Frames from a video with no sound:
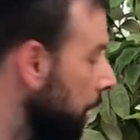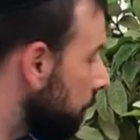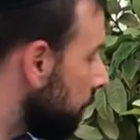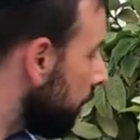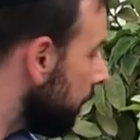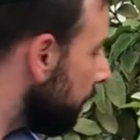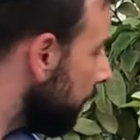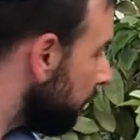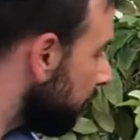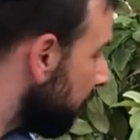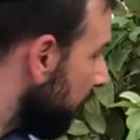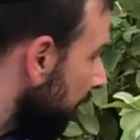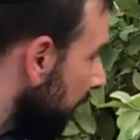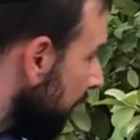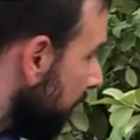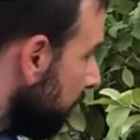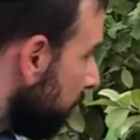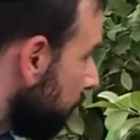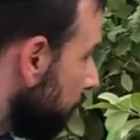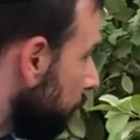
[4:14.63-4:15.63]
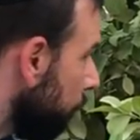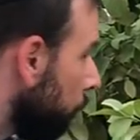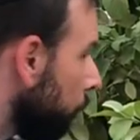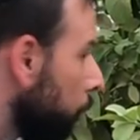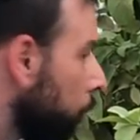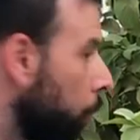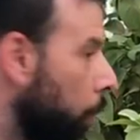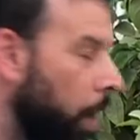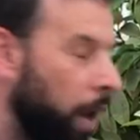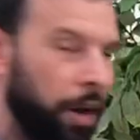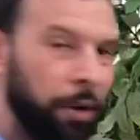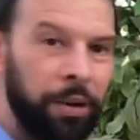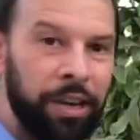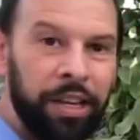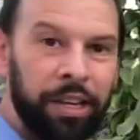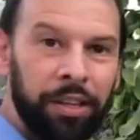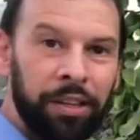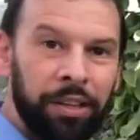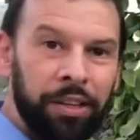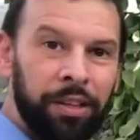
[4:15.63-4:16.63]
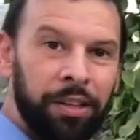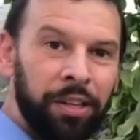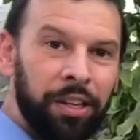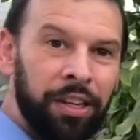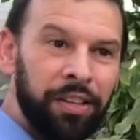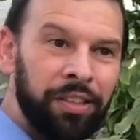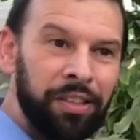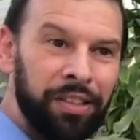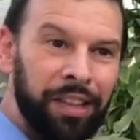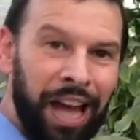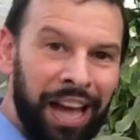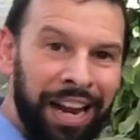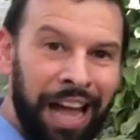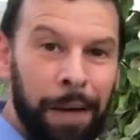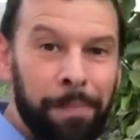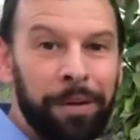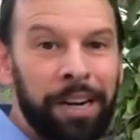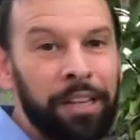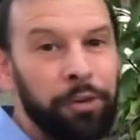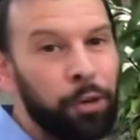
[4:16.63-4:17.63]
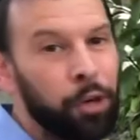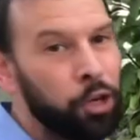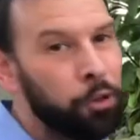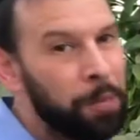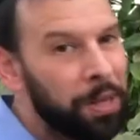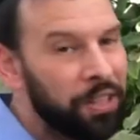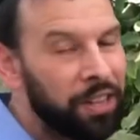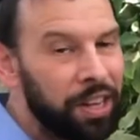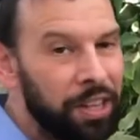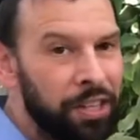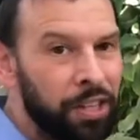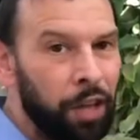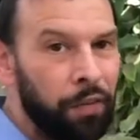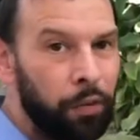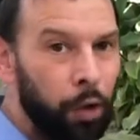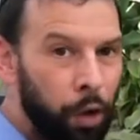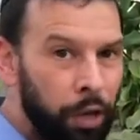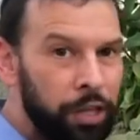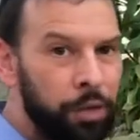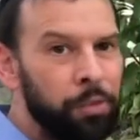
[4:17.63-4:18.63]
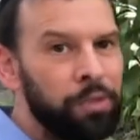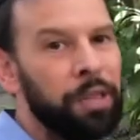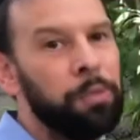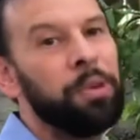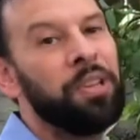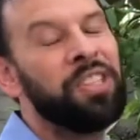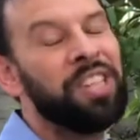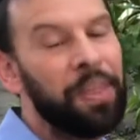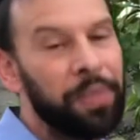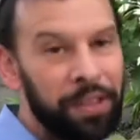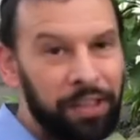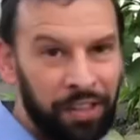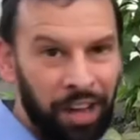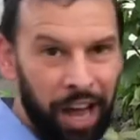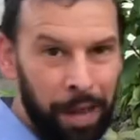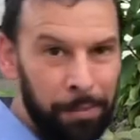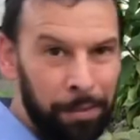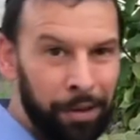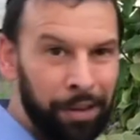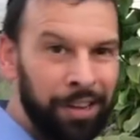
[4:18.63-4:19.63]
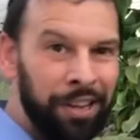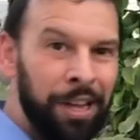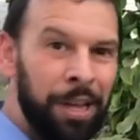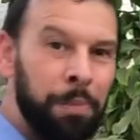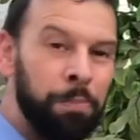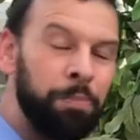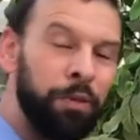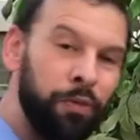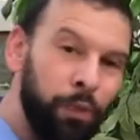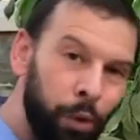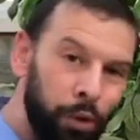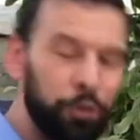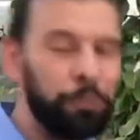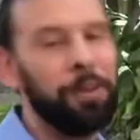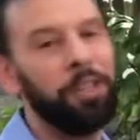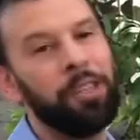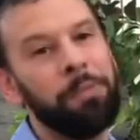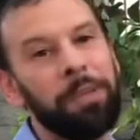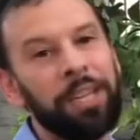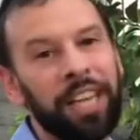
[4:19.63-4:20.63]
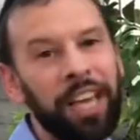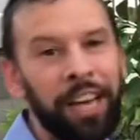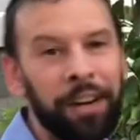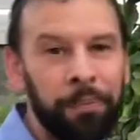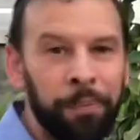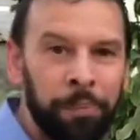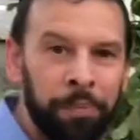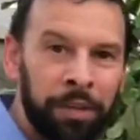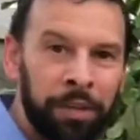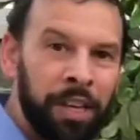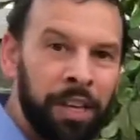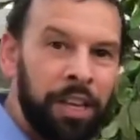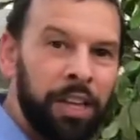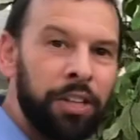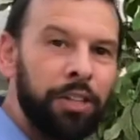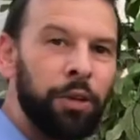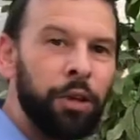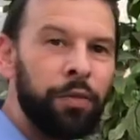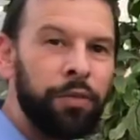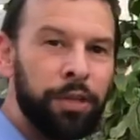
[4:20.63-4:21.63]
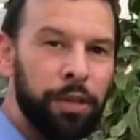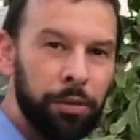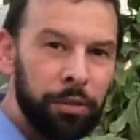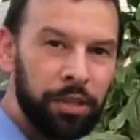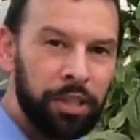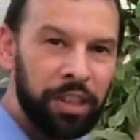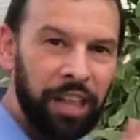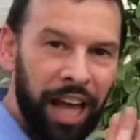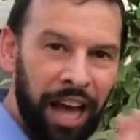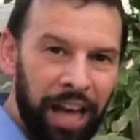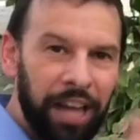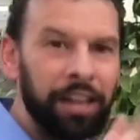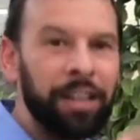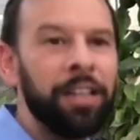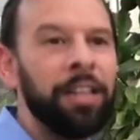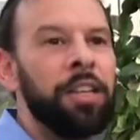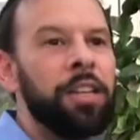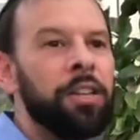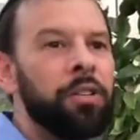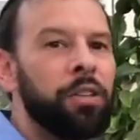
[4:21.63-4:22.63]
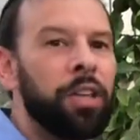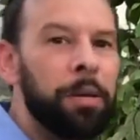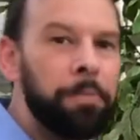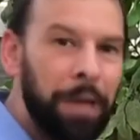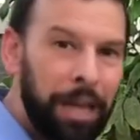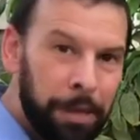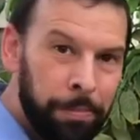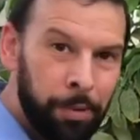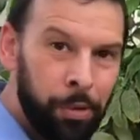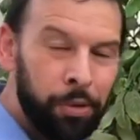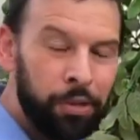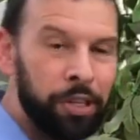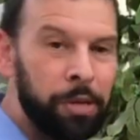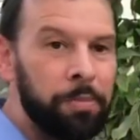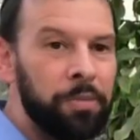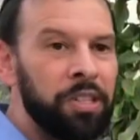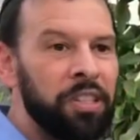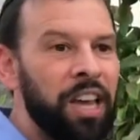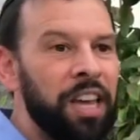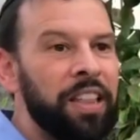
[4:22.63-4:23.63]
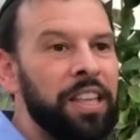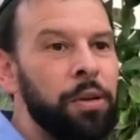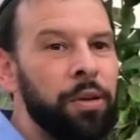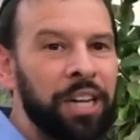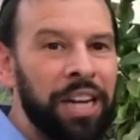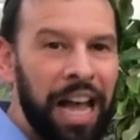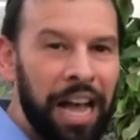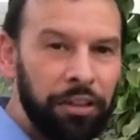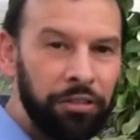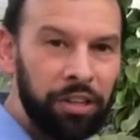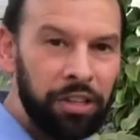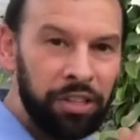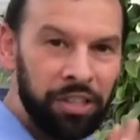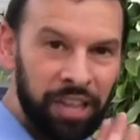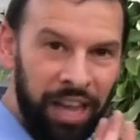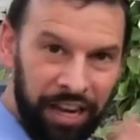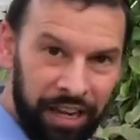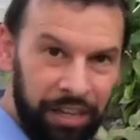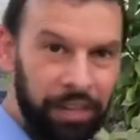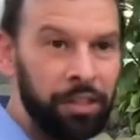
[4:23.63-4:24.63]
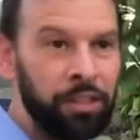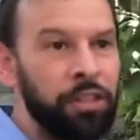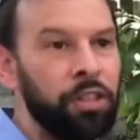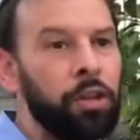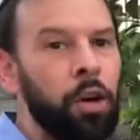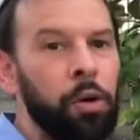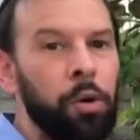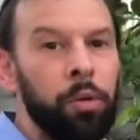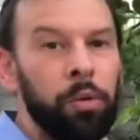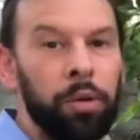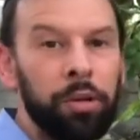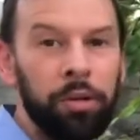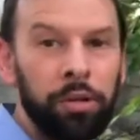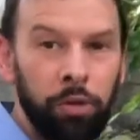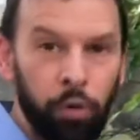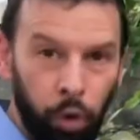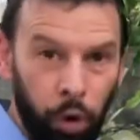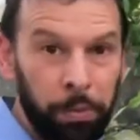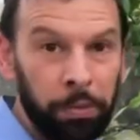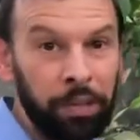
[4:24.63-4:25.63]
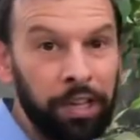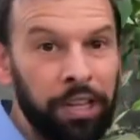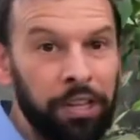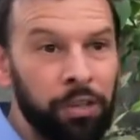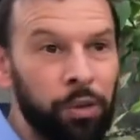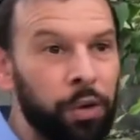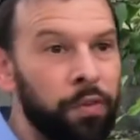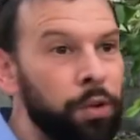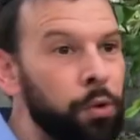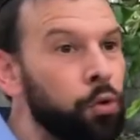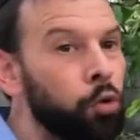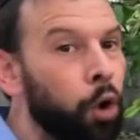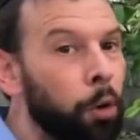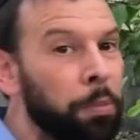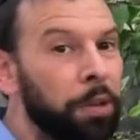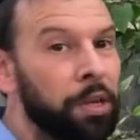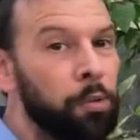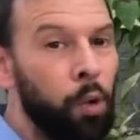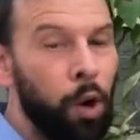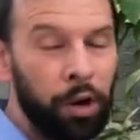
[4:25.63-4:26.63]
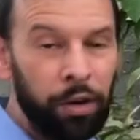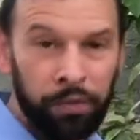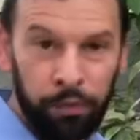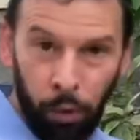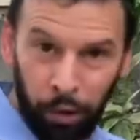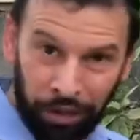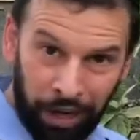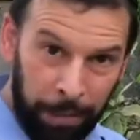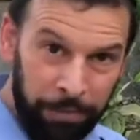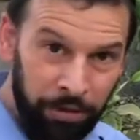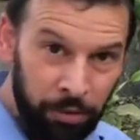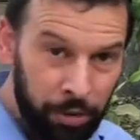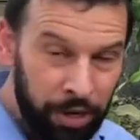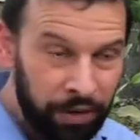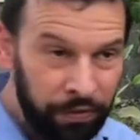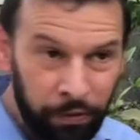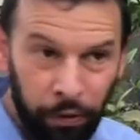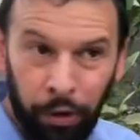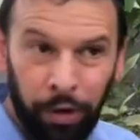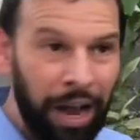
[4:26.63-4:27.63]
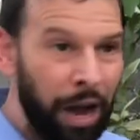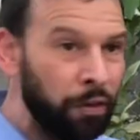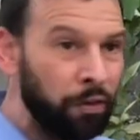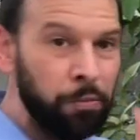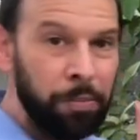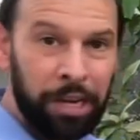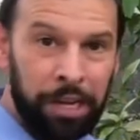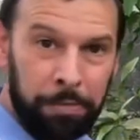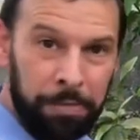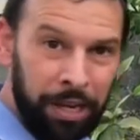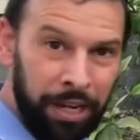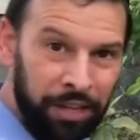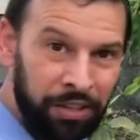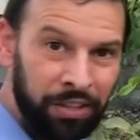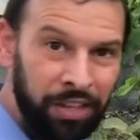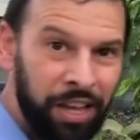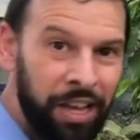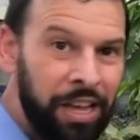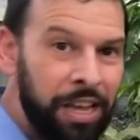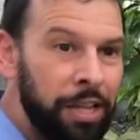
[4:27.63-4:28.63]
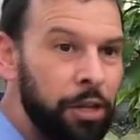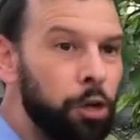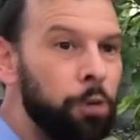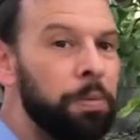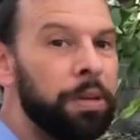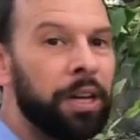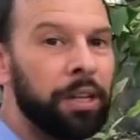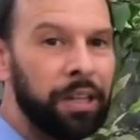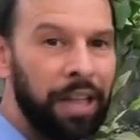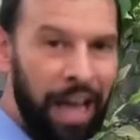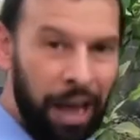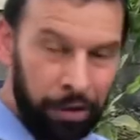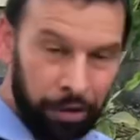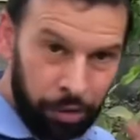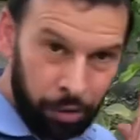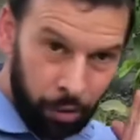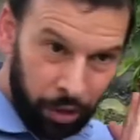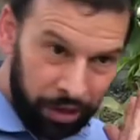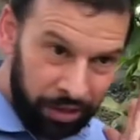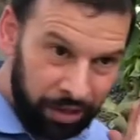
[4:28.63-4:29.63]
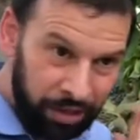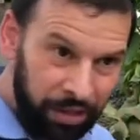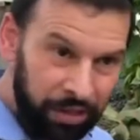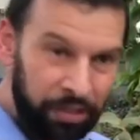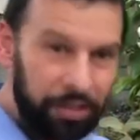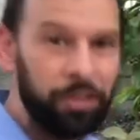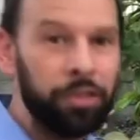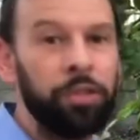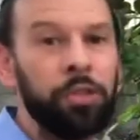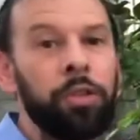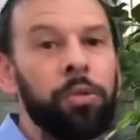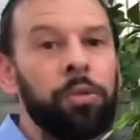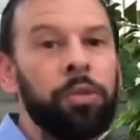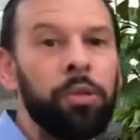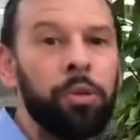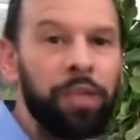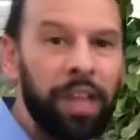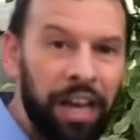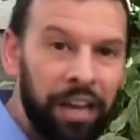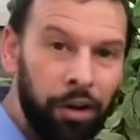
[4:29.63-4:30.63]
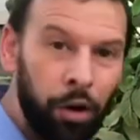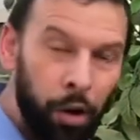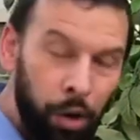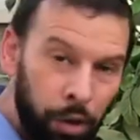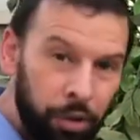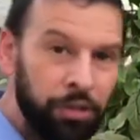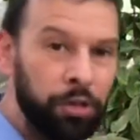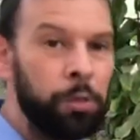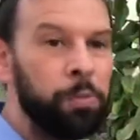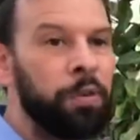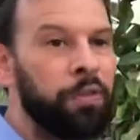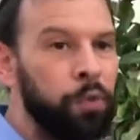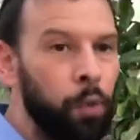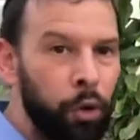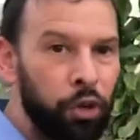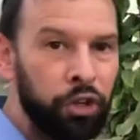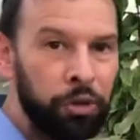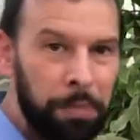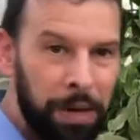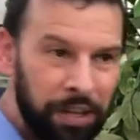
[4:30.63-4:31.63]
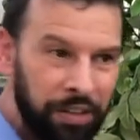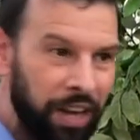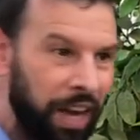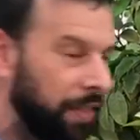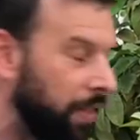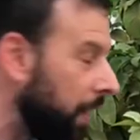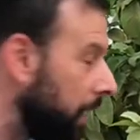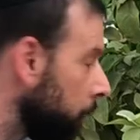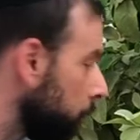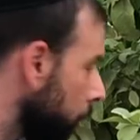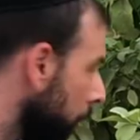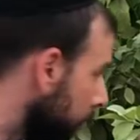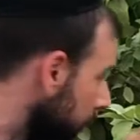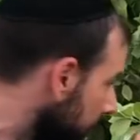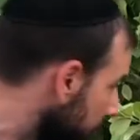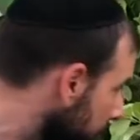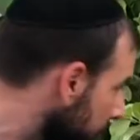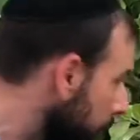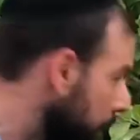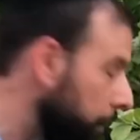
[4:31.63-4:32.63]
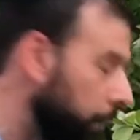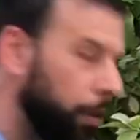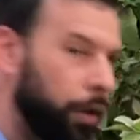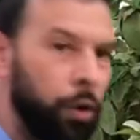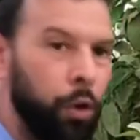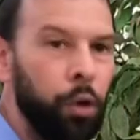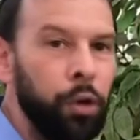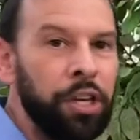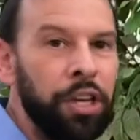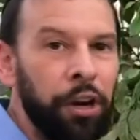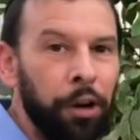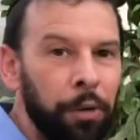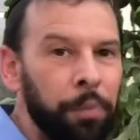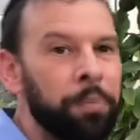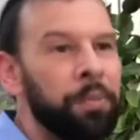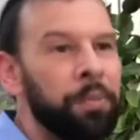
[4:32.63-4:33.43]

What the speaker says: But in this case, your watering is not happening during Shemitah itself. All you did was set the timer before Shemitah began. So if you did that, so then many poskim say that you can actually set it to go normally. So if you normally water 4 times a week for however many minutes, you'd be allowed, according to this, to do that also before Shemitah and let it run for the whole year.